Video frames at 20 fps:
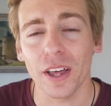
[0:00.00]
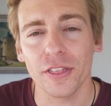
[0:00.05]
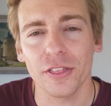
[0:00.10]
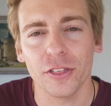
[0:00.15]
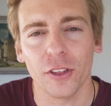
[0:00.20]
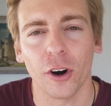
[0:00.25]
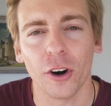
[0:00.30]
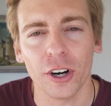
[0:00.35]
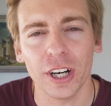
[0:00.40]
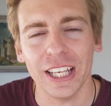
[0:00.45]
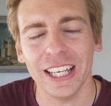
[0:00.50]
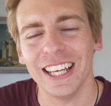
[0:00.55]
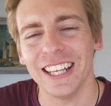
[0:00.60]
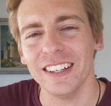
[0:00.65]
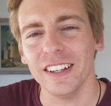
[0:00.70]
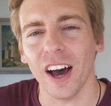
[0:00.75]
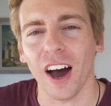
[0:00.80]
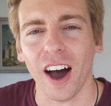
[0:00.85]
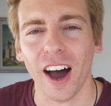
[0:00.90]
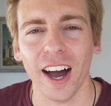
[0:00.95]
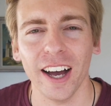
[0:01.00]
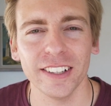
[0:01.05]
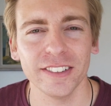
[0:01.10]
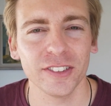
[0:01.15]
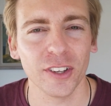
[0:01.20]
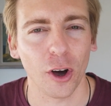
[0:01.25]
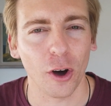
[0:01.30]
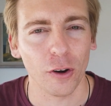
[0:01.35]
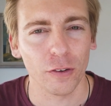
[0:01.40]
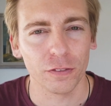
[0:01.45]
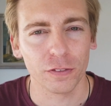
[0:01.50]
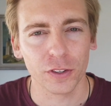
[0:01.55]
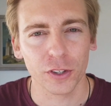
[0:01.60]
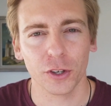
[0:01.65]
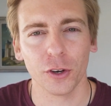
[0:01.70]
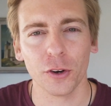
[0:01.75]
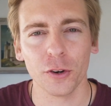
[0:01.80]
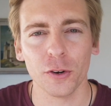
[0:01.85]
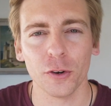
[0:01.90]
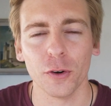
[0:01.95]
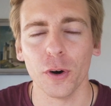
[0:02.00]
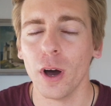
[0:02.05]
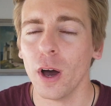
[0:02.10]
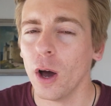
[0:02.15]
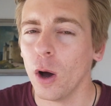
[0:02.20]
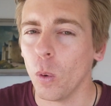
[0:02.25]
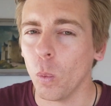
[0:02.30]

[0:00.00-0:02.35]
authority in the eyes of Google.